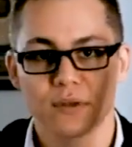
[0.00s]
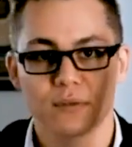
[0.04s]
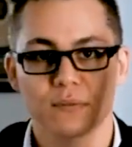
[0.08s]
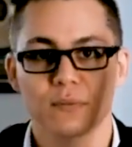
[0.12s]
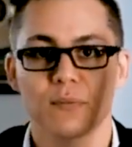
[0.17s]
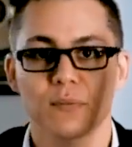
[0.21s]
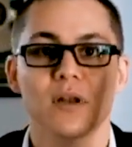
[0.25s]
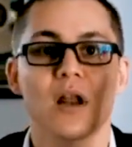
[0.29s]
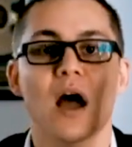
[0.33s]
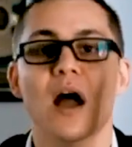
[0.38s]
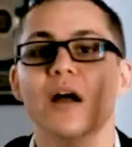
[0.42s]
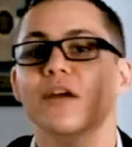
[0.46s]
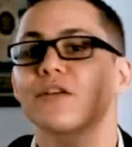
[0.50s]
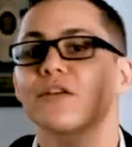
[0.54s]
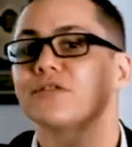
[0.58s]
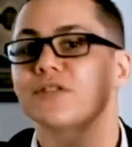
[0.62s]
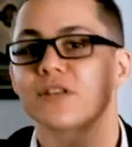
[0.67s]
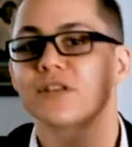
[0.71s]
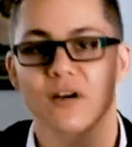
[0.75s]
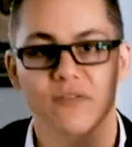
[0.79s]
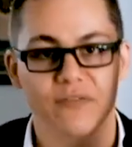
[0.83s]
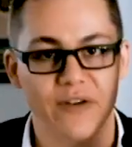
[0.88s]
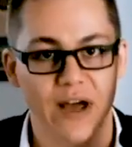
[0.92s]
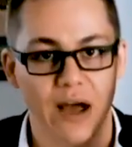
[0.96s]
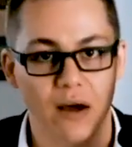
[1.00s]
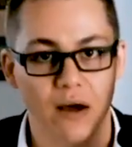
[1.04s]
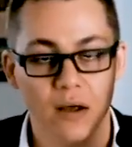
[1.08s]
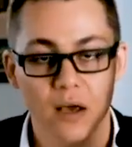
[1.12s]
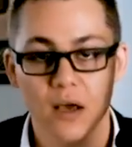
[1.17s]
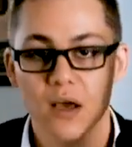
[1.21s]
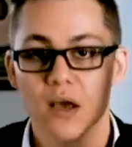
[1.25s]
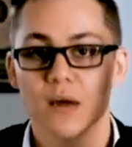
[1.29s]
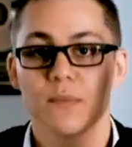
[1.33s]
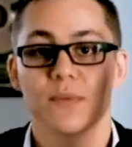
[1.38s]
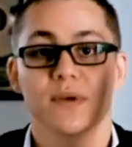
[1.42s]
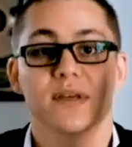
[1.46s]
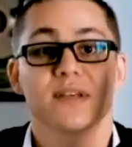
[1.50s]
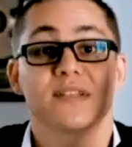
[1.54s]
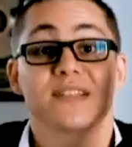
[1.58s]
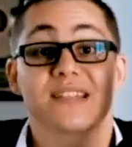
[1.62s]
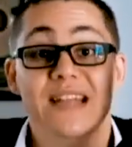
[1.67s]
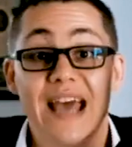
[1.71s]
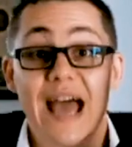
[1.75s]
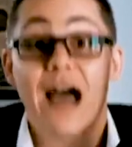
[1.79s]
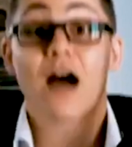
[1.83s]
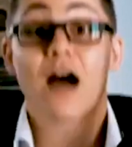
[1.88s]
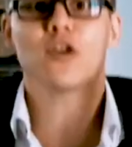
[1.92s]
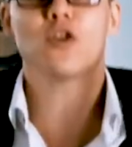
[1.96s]
Knock yourself out. Because
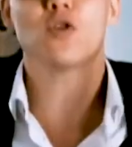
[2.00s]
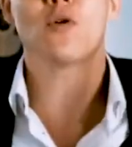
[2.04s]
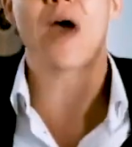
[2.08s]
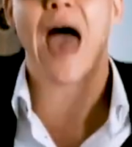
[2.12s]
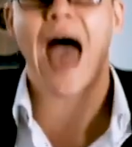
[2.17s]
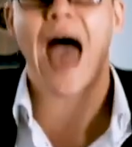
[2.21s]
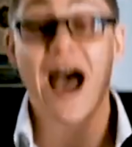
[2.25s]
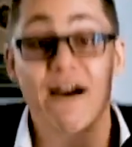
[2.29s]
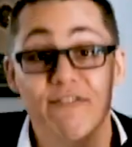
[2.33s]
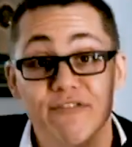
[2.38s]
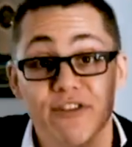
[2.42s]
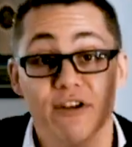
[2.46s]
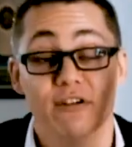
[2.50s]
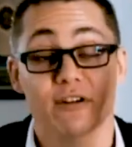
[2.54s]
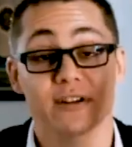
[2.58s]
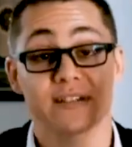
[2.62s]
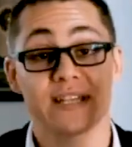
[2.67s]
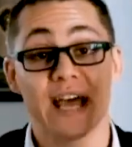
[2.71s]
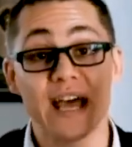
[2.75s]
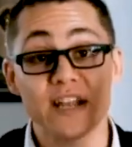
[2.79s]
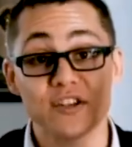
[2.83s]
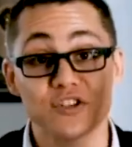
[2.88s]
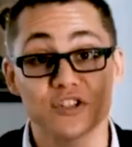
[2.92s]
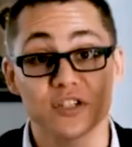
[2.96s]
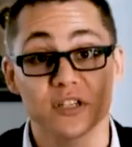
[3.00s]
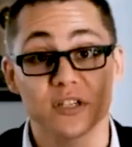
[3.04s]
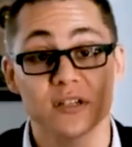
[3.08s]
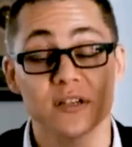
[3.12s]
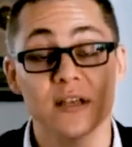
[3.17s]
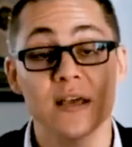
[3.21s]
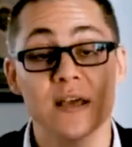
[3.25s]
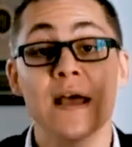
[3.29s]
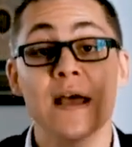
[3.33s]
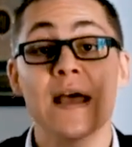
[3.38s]
now you have their attention,